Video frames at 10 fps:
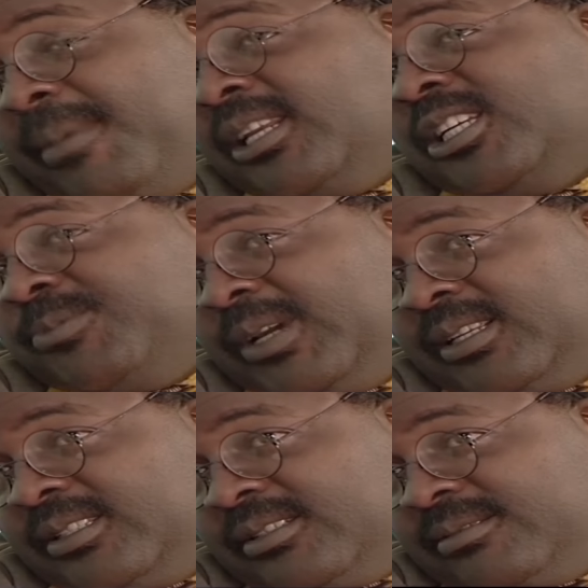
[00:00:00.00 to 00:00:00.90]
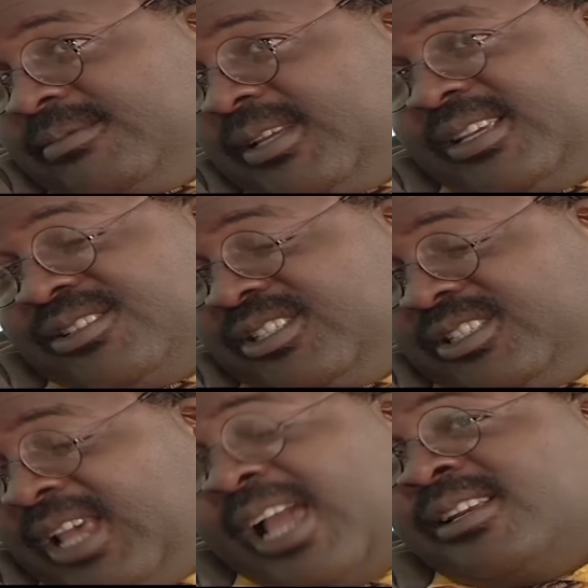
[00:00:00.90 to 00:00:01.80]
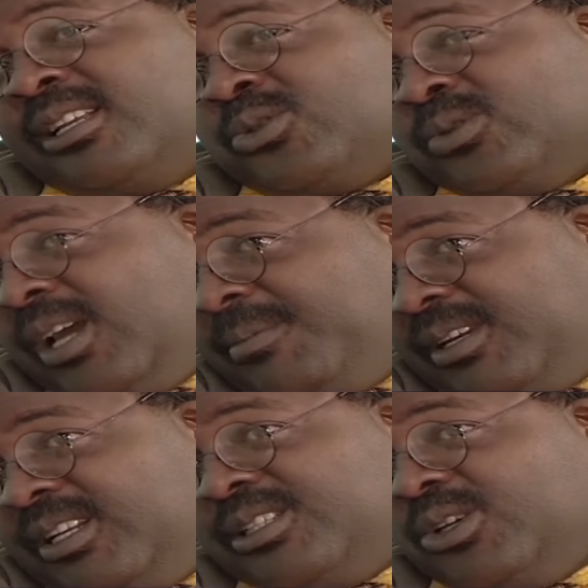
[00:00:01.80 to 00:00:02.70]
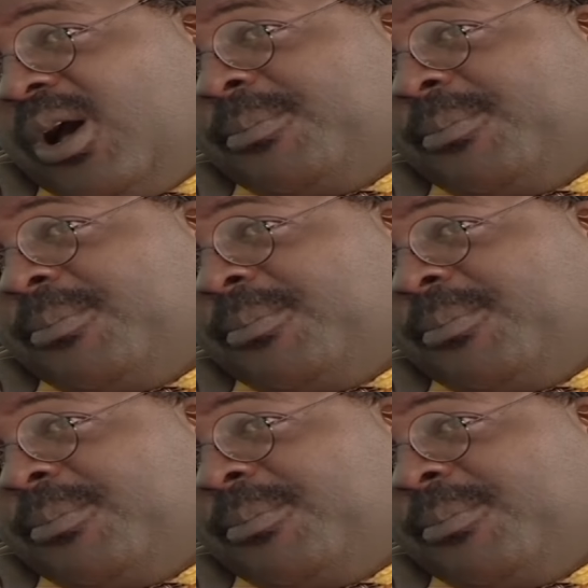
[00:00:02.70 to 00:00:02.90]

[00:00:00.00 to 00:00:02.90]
management has decided to terminate your